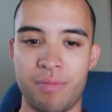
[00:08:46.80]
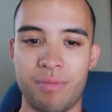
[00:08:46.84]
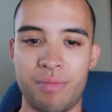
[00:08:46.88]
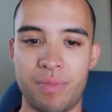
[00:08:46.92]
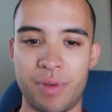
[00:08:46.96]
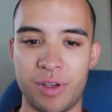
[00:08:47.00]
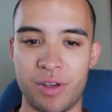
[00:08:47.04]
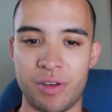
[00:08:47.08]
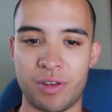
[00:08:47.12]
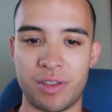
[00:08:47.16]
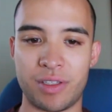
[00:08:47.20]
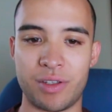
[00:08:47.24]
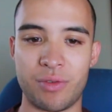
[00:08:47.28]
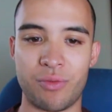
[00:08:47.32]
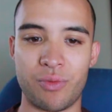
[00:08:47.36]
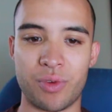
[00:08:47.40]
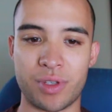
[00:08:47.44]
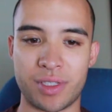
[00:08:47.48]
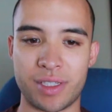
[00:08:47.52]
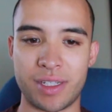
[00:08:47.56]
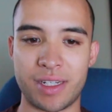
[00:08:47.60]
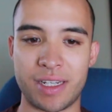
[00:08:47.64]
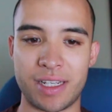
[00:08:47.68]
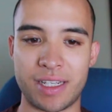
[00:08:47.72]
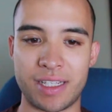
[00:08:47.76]
because it
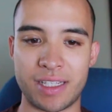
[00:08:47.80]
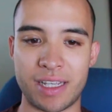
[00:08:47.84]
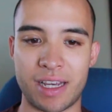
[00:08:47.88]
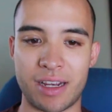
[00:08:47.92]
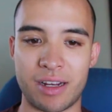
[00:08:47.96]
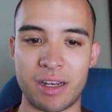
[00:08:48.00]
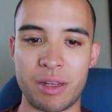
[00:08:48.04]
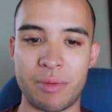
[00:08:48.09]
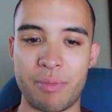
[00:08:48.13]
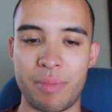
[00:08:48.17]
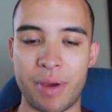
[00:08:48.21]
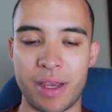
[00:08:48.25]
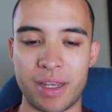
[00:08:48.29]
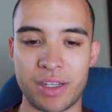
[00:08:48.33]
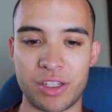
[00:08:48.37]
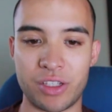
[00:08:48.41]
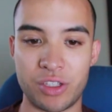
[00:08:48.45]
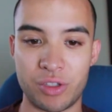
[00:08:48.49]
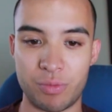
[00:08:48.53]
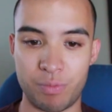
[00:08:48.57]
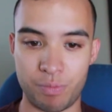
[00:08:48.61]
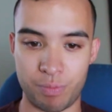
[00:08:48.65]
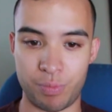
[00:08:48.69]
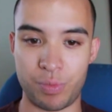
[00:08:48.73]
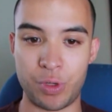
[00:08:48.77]
wasn't exactly based
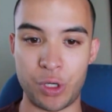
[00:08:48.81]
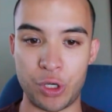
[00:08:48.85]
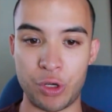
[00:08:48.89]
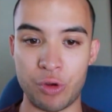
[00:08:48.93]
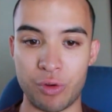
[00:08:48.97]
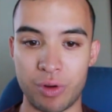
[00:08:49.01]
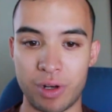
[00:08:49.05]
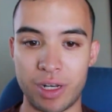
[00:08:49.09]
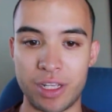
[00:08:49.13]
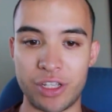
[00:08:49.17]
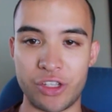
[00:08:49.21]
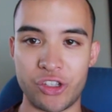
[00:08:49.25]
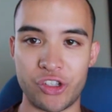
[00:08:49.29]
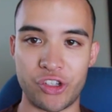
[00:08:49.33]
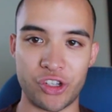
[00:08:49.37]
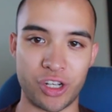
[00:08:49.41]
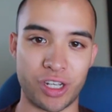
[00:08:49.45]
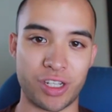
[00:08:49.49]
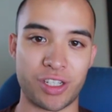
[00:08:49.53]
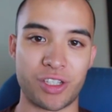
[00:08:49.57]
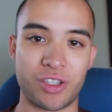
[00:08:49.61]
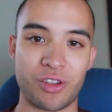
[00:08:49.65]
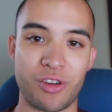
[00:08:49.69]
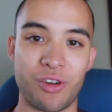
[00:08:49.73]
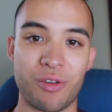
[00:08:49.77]
purely
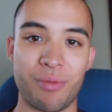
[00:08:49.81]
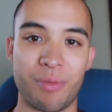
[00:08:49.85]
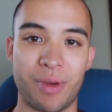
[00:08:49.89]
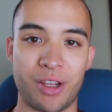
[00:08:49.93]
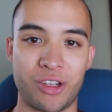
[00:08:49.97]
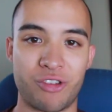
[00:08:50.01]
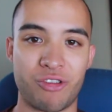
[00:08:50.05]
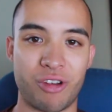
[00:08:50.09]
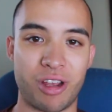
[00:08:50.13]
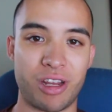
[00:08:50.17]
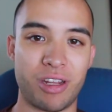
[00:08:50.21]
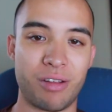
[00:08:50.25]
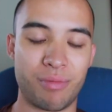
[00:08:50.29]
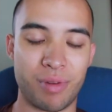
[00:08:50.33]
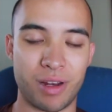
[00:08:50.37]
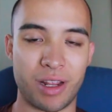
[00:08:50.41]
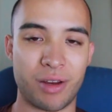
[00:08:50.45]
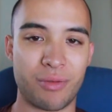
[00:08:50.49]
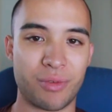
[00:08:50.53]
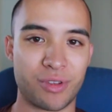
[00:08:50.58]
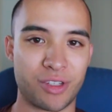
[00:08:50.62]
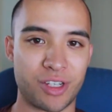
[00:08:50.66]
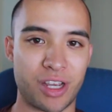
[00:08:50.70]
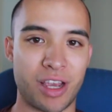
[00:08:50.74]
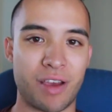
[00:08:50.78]
just on my trading
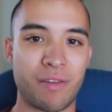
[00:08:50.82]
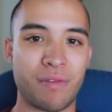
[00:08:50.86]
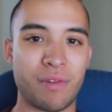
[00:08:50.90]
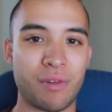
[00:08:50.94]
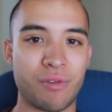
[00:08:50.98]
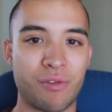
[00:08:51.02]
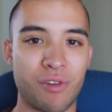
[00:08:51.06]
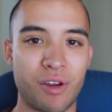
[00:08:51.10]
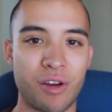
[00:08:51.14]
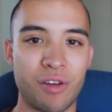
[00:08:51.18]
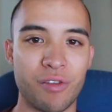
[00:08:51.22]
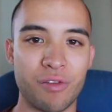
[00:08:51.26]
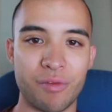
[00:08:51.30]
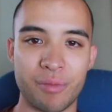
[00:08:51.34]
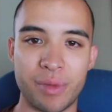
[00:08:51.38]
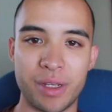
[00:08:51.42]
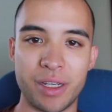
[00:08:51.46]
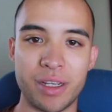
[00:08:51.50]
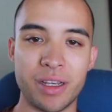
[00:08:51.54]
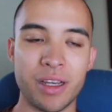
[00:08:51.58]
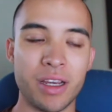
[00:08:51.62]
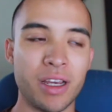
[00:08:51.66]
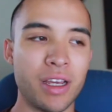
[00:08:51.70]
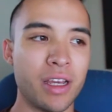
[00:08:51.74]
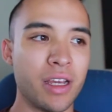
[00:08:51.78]
plan, which I have in front of
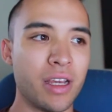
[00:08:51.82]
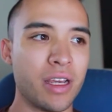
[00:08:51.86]
me.